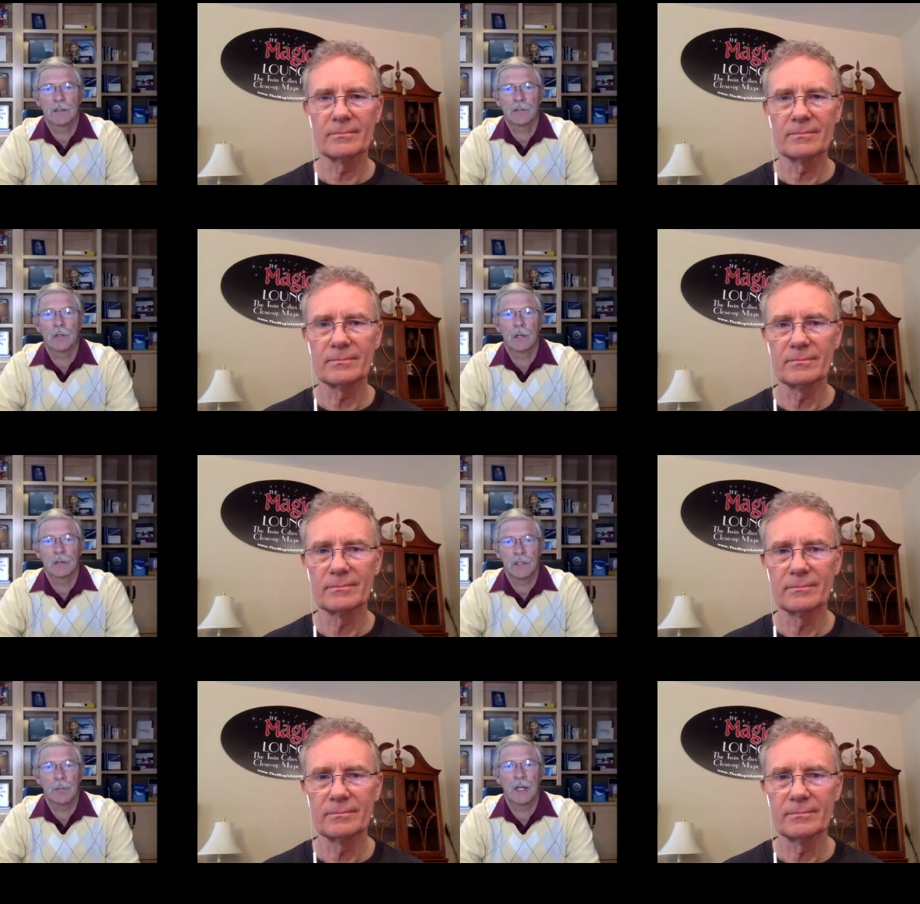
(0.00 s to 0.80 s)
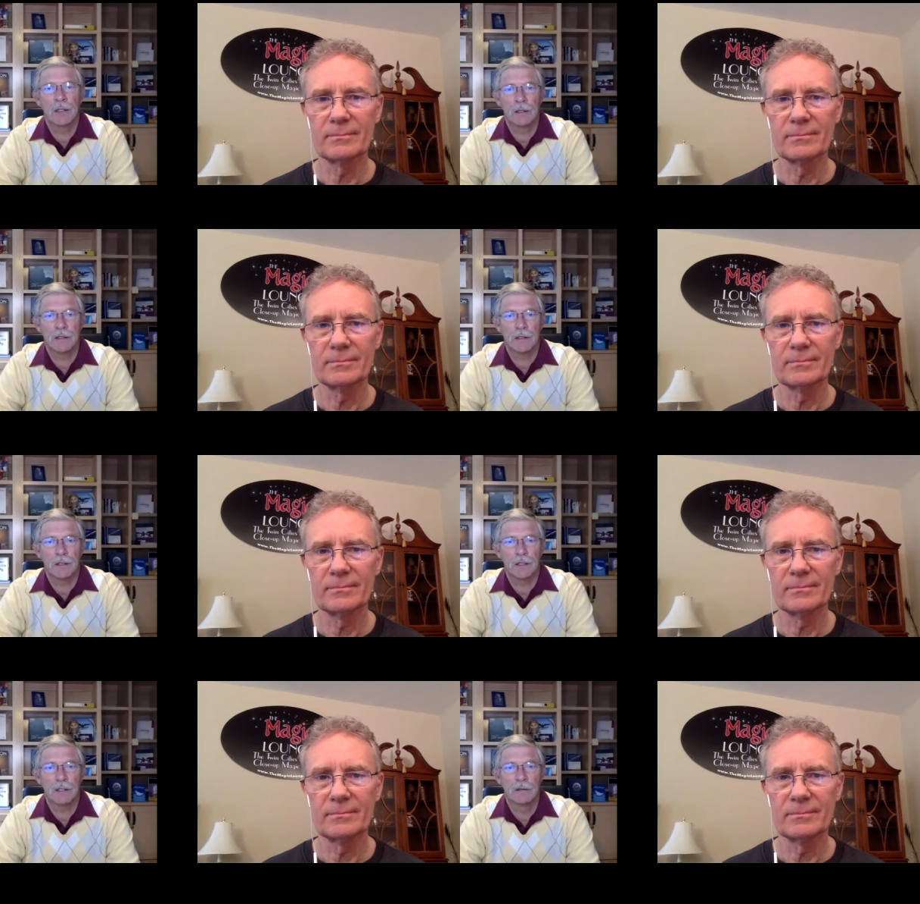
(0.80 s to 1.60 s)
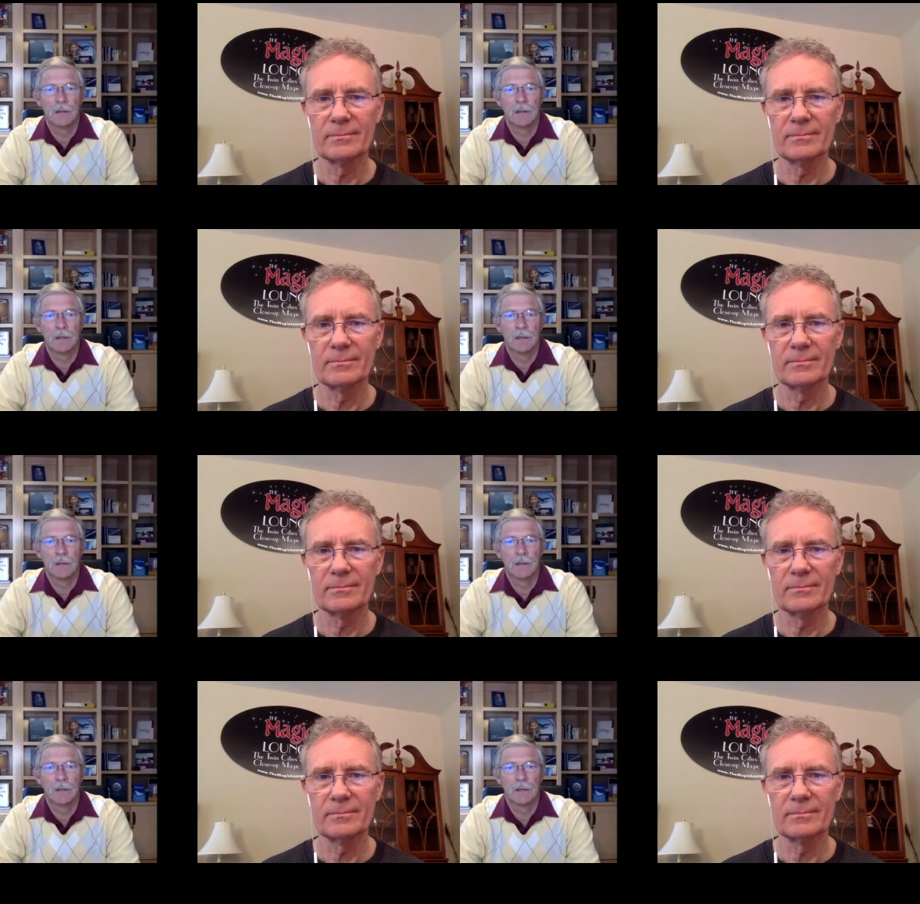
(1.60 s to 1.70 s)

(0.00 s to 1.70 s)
Speaker 1: strong dependency there,